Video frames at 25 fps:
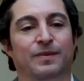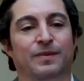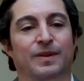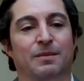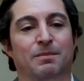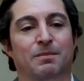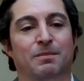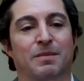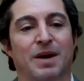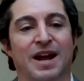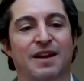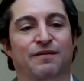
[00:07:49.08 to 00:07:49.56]

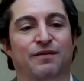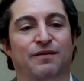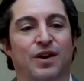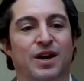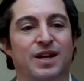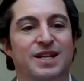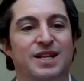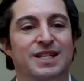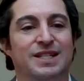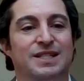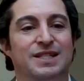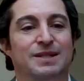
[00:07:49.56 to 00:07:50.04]
my
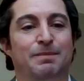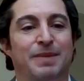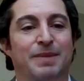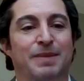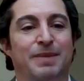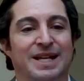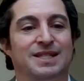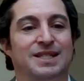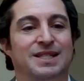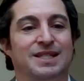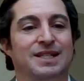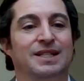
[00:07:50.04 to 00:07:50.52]
fund is
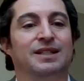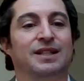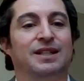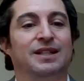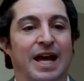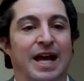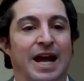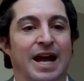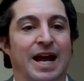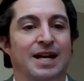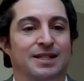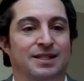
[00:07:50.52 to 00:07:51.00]
best in
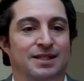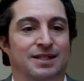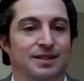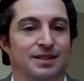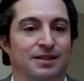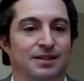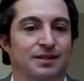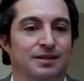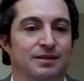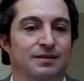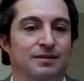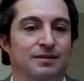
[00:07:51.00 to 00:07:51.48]
class?